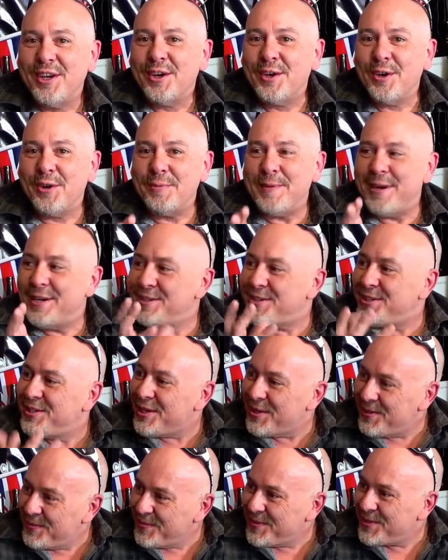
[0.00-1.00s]
Almost
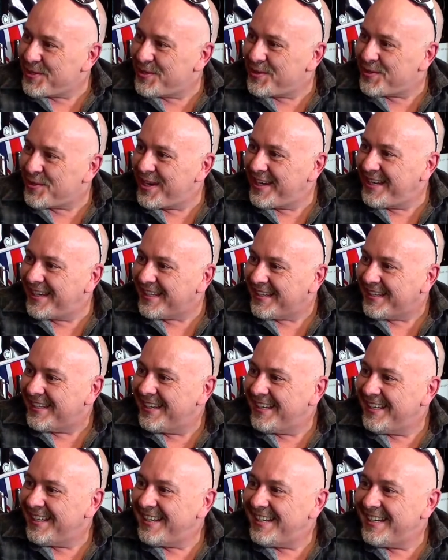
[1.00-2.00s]
don't want to drink it.
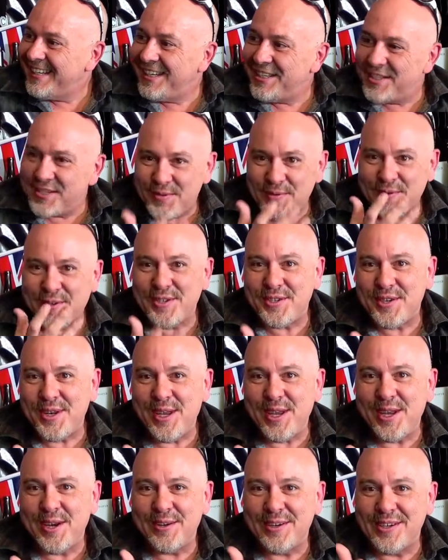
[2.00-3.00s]
You just want to sit
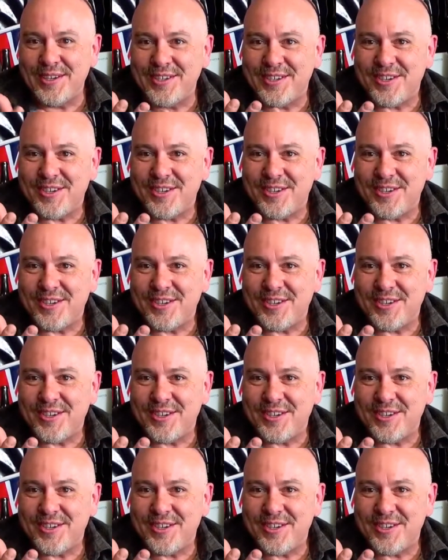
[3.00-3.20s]
here and